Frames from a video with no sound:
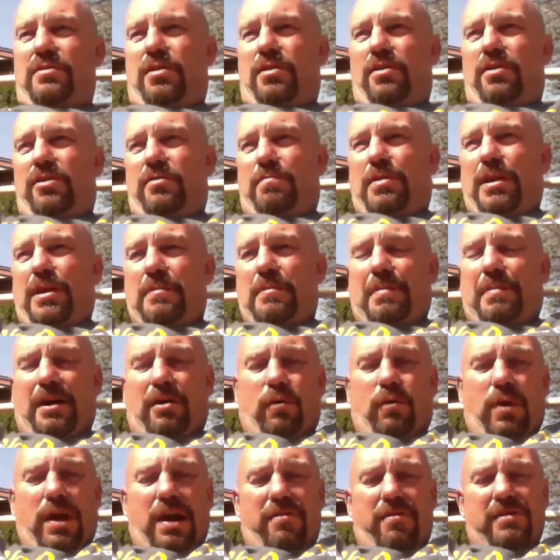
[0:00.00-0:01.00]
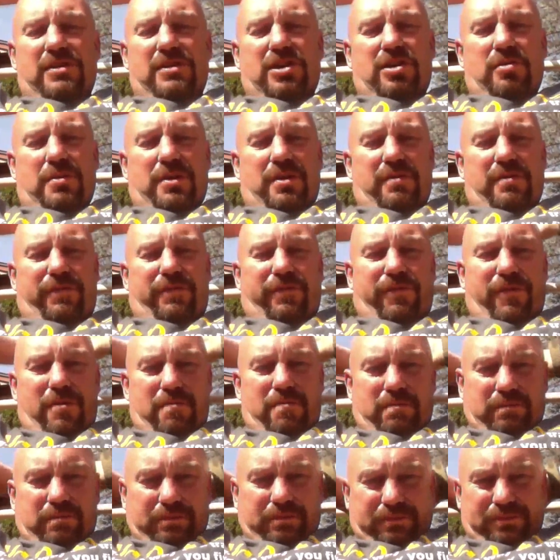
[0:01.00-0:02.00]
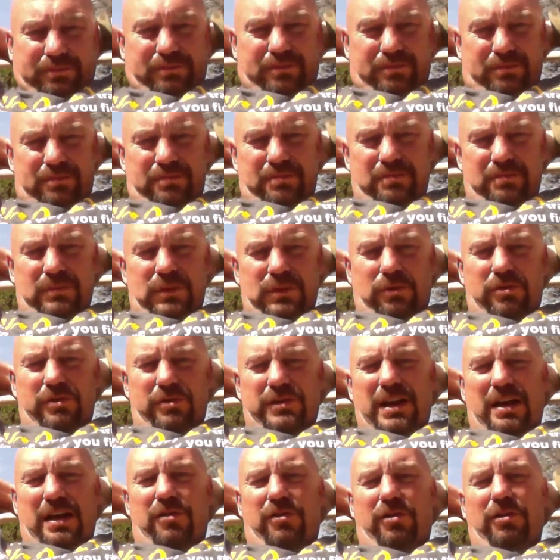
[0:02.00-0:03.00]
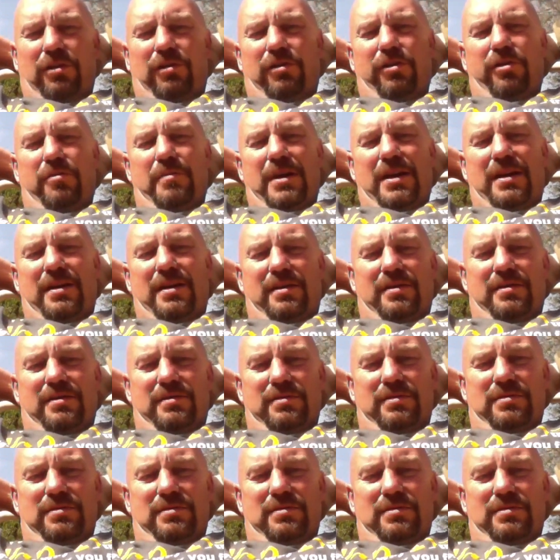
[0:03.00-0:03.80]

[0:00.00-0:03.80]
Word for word: on the PayPal where it's coming in from? Or is that all automated?